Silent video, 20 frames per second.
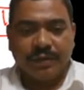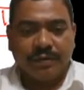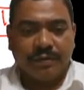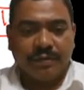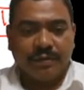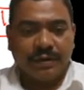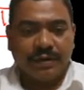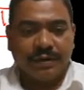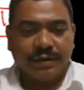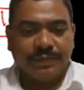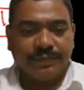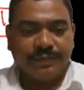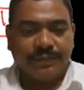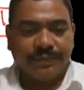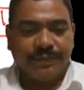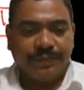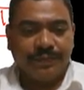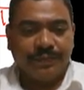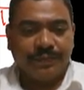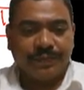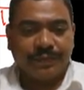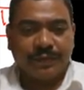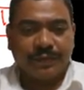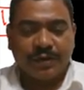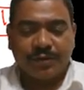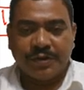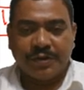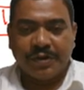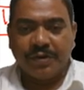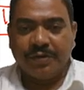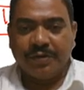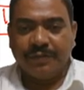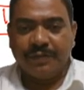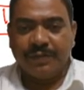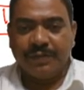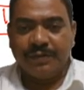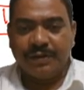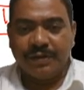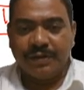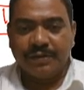Okay, so I hope
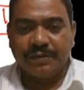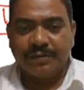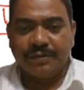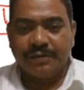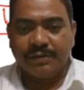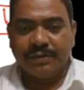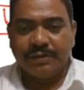you understood.